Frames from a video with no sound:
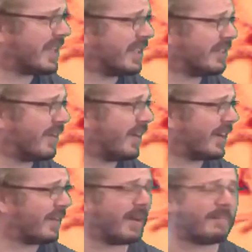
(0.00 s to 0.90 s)

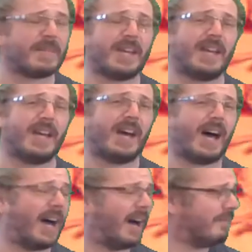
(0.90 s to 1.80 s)
diagram,
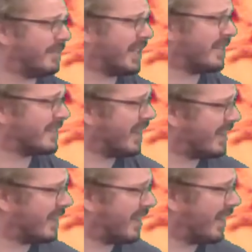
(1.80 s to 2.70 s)
you can see that
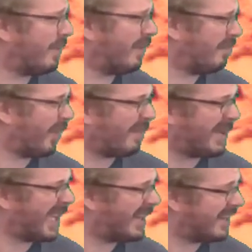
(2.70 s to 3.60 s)
they're quite blobby,
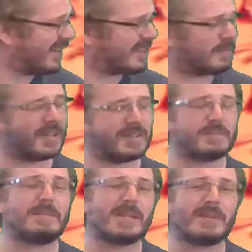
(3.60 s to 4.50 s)
I suppose would
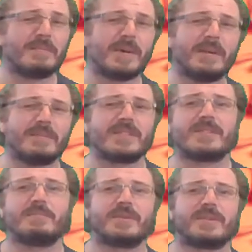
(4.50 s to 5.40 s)
be a good way in which to
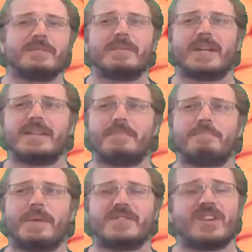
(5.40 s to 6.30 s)
put them, and they're
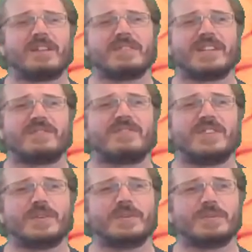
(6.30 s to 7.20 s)
generally
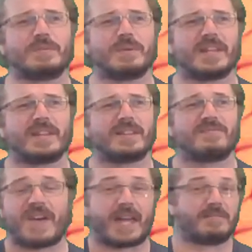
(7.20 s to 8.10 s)
filled with
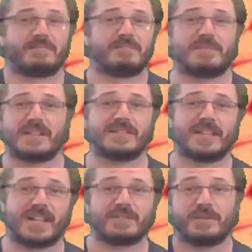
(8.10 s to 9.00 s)
fat. Basically,
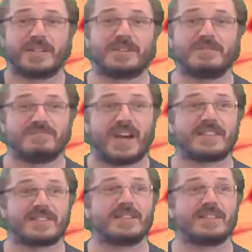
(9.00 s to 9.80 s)
that's why they're called fat cells.